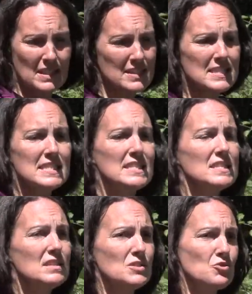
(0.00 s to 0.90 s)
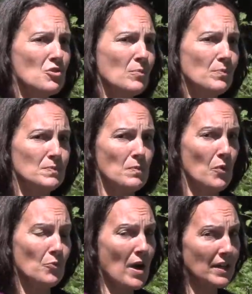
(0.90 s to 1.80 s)
Because this isn't Strum
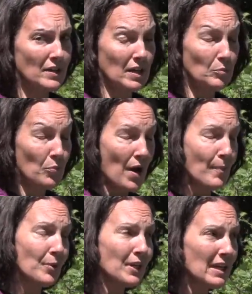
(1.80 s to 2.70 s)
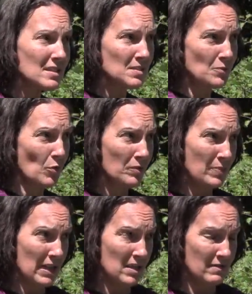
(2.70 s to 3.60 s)
Rod and Gun property, it's
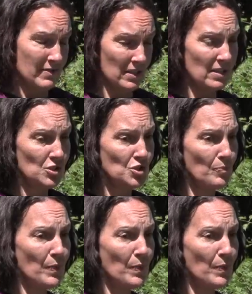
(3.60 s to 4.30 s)
owned by the village,